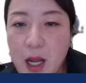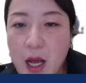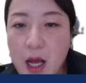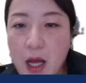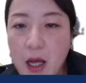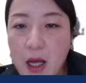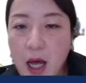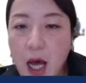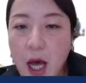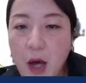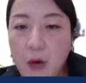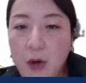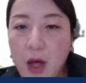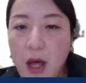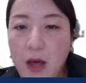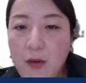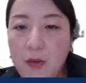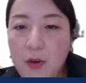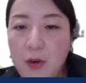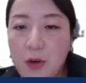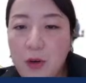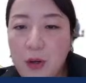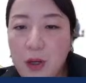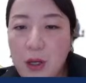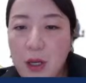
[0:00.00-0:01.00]

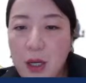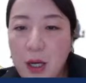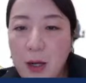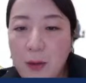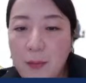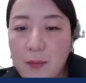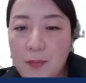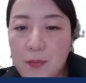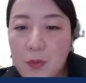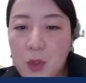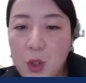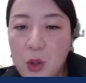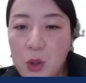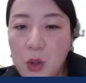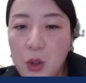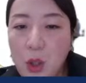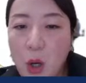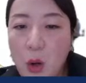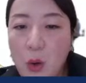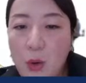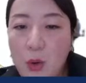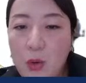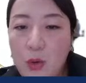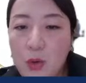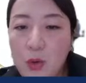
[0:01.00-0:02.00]
However, the
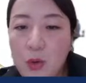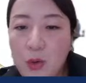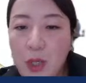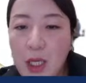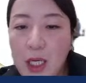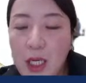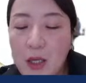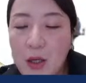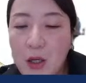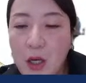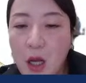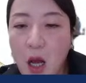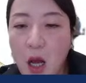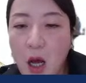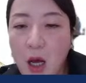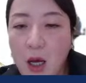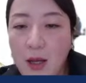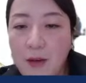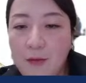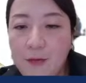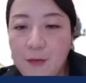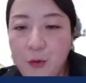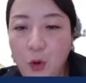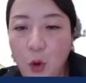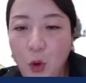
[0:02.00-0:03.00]
low green
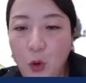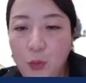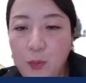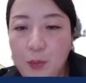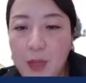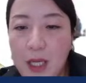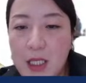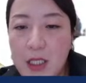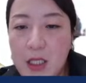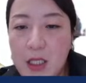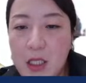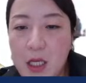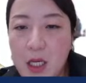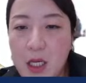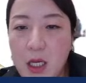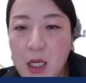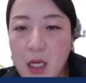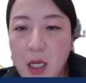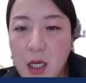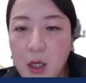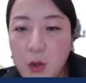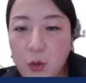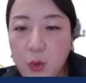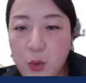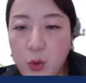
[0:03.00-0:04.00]
involvement
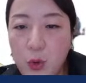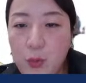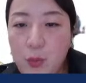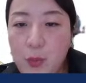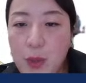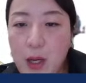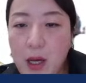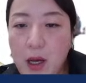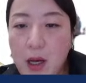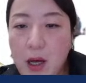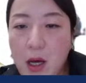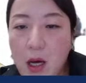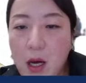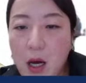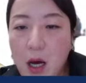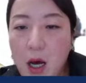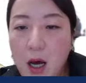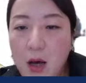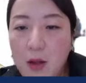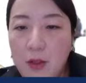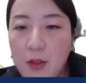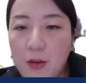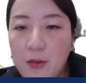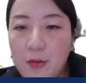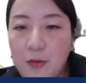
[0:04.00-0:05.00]
group,
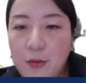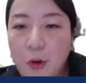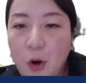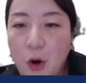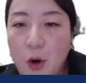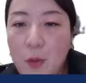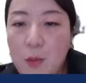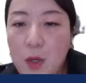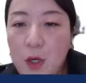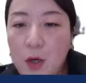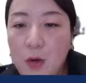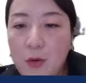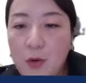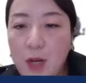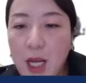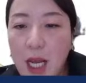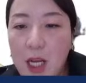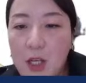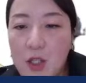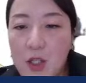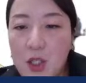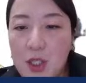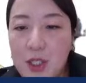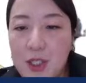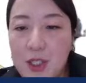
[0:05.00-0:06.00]
the firm
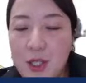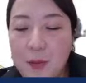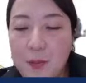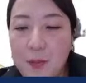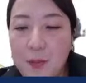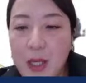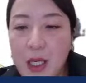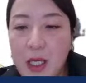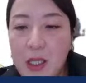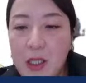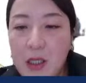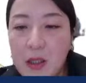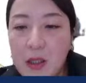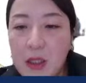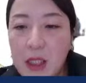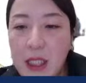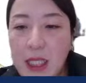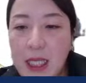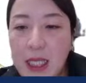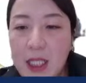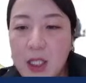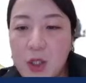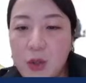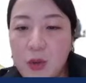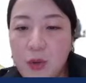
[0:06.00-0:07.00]
creations appeal
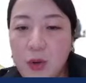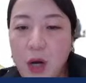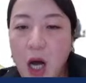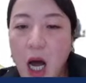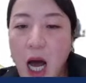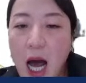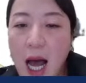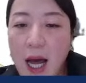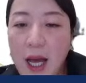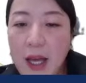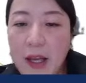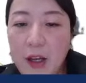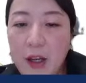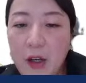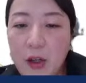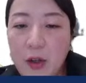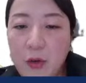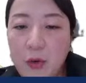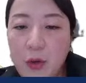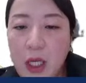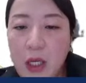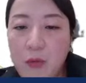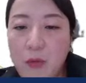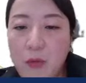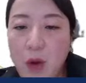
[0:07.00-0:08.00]
lead to a higher
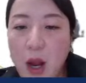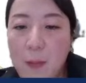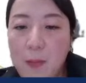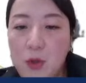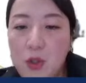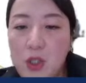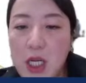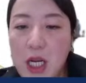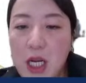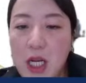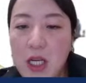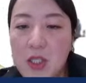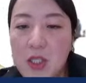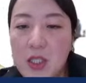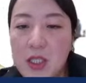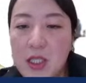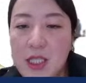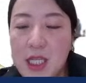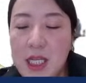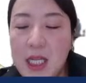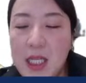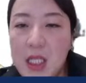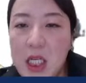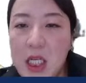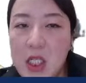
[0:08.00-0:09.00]
green
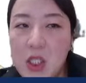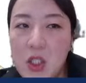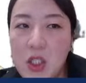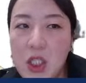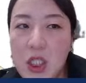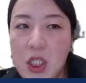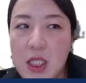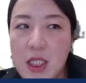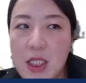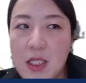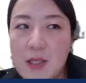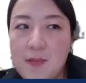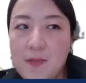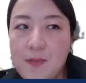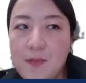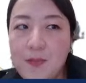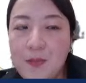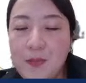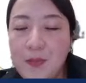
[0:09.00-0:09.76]
reputations intentions.